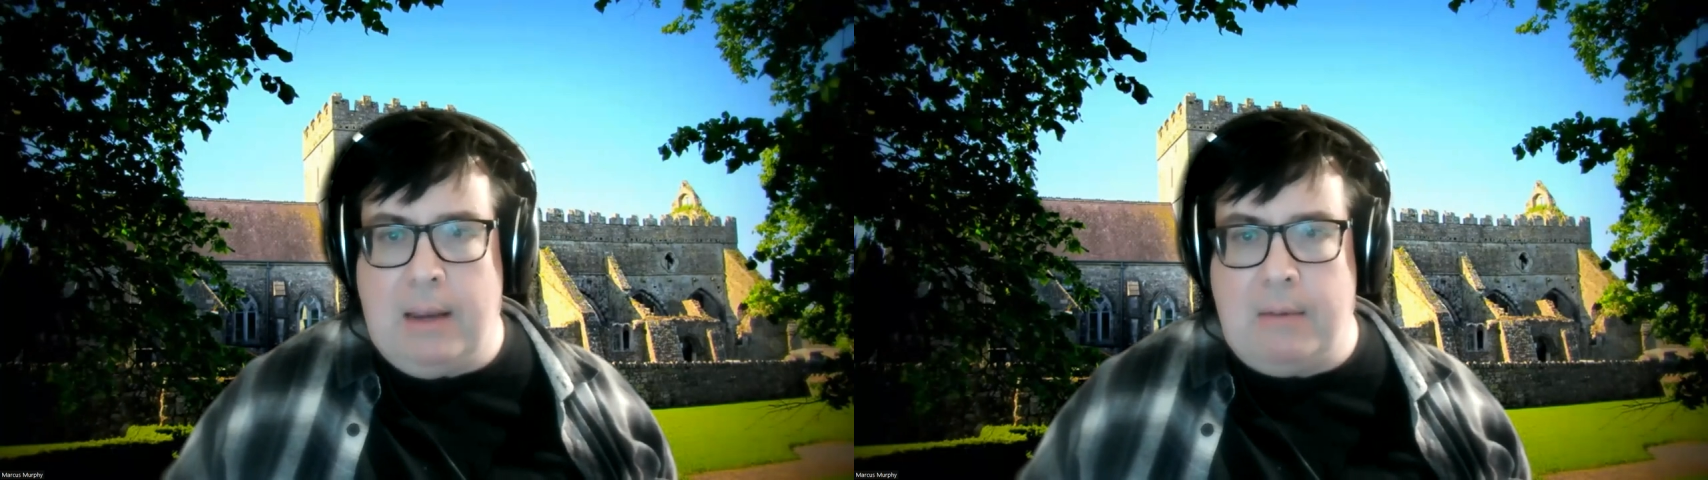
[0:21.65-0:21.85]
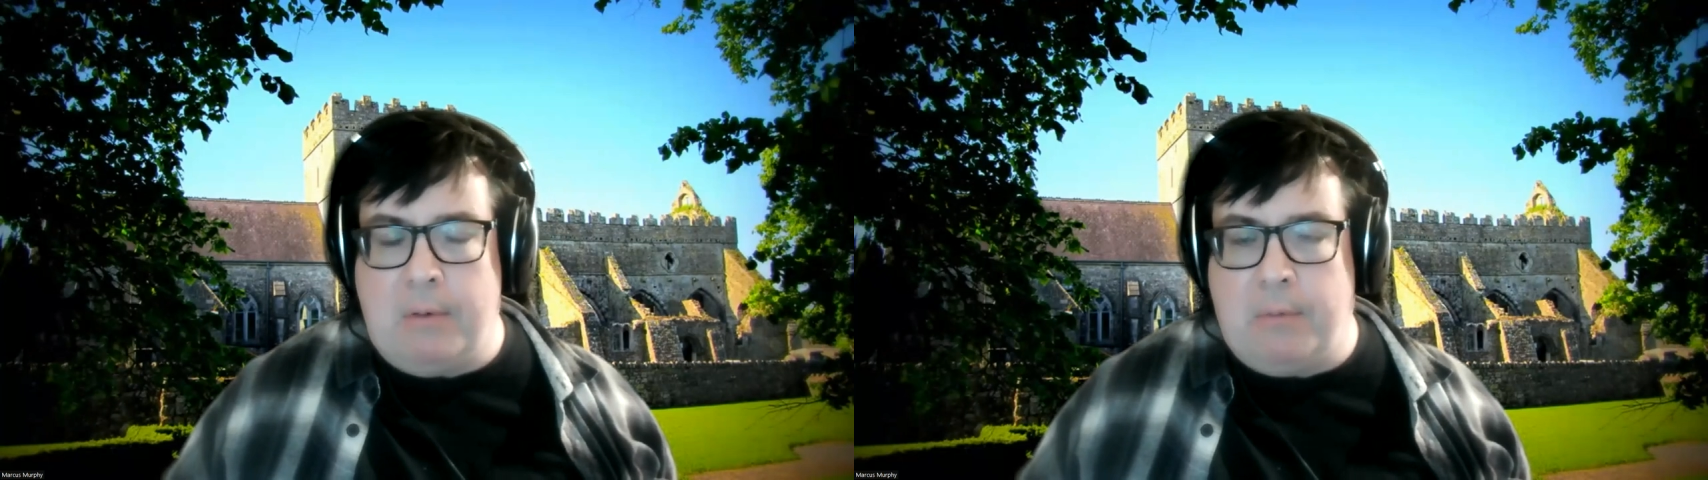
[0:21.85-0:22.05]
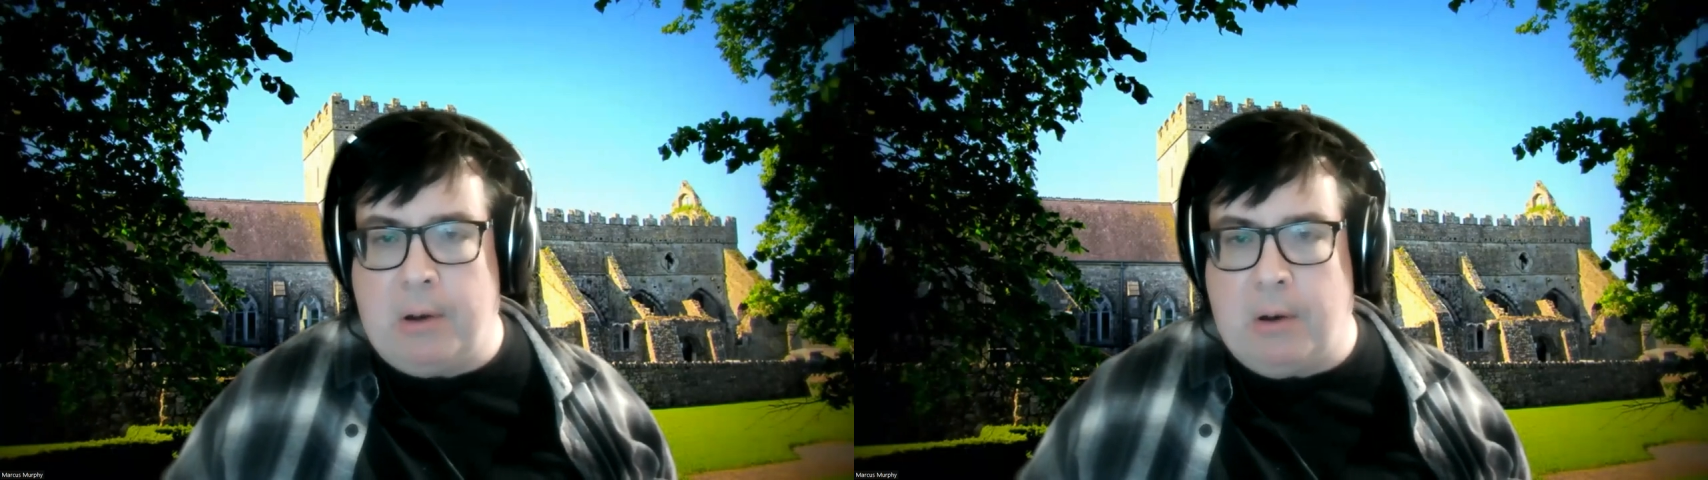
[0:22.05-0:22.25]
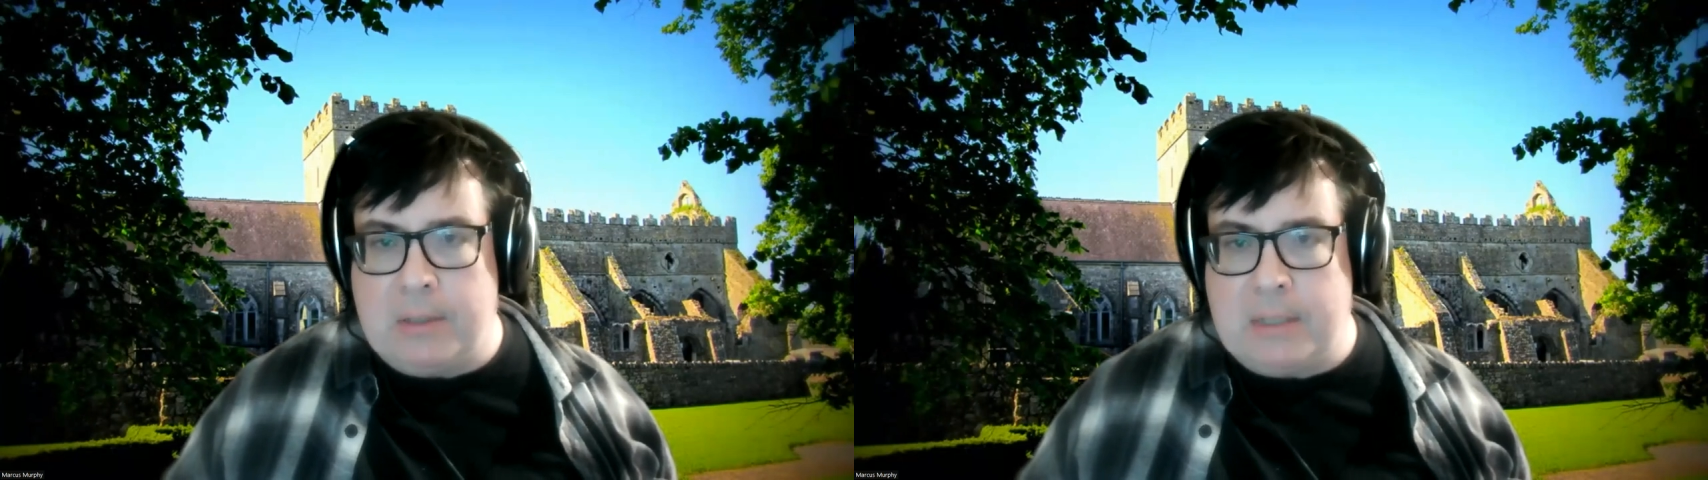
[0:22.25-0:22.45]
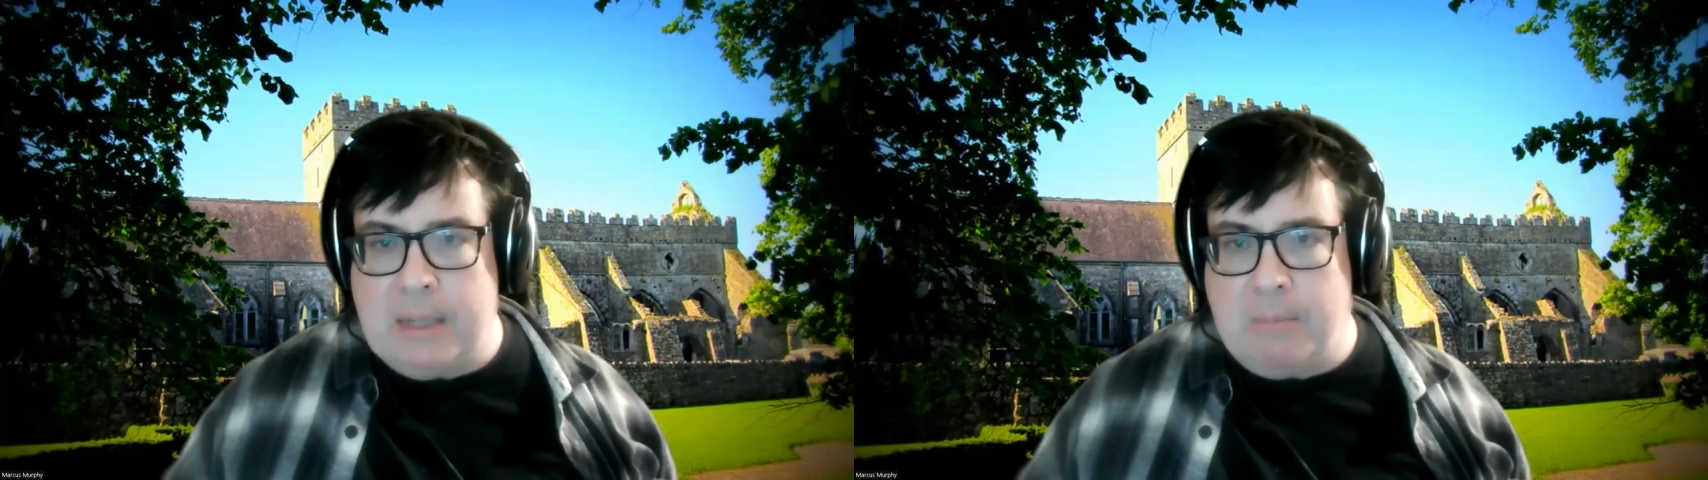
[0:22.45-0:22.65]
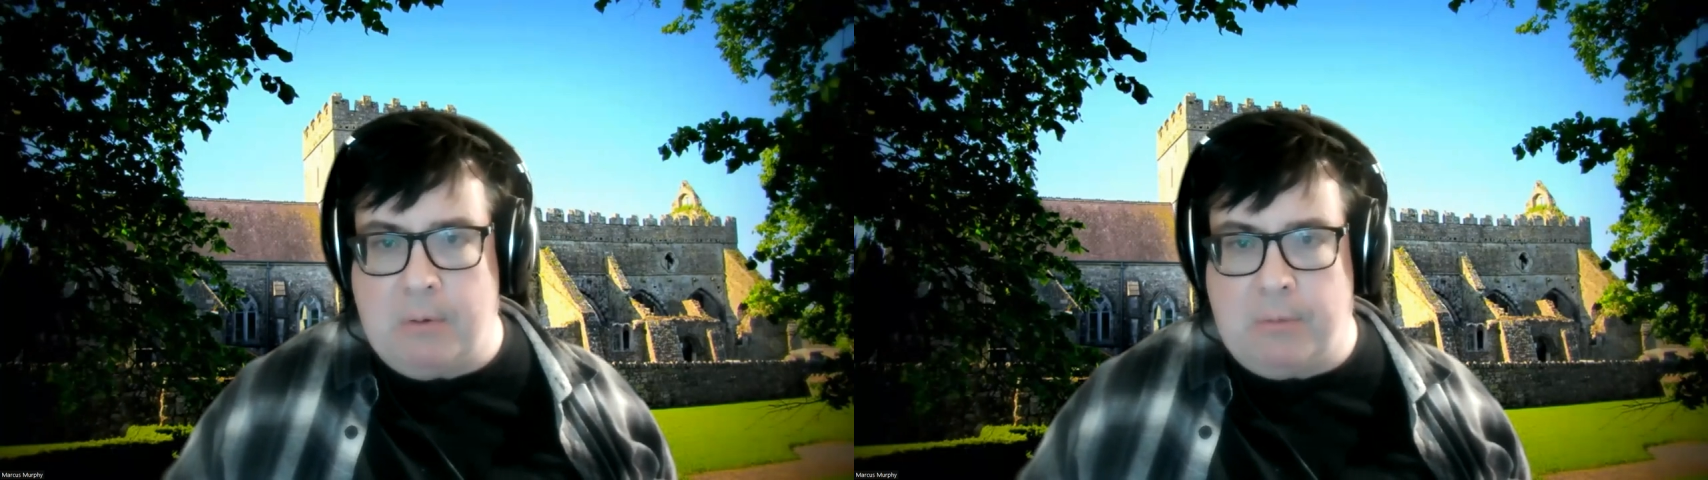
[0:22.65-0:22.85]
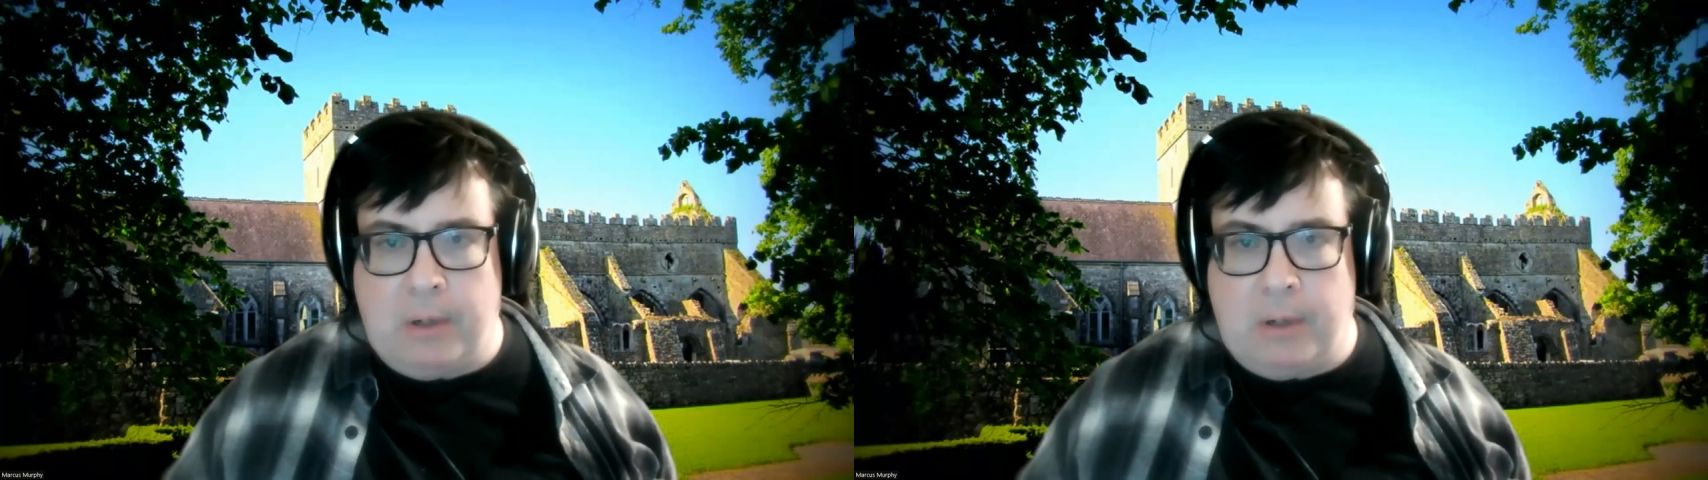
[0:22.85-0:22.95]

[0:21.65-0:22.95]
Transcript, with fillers: Even if we've got a team of